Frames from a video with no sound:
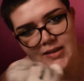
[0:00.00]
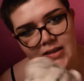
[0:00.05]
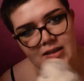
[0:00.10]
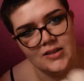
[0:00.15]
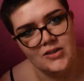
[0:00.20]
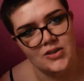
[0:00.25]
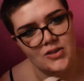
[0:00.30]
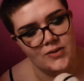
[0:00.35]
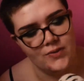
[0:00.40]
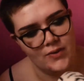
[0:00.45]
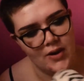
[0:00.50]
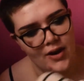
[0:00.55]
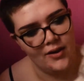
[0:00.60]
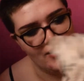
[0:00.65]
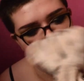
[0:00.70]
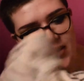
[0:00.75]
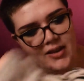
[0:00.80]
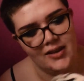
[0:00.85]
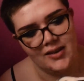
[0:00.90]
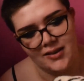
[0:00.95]
he's just
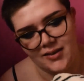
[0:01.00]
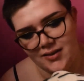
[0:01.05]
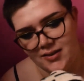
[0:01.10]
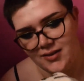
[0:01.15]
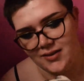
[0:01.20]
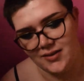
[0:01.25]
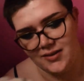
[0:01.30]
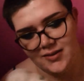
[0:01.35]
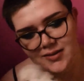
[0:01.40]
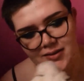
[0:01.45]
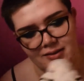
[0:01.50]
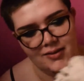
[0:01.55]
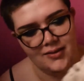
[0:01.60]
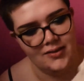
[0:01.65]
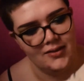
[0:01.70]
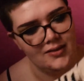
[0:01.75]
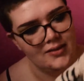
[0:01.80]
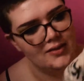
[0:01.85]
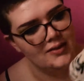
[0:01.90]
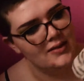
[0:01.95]
very
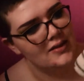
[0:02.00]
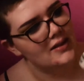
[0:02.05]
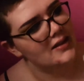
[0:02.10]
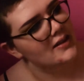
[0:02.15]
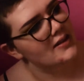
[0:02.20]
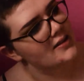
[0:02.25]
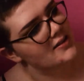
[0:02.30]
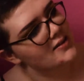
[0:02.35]
he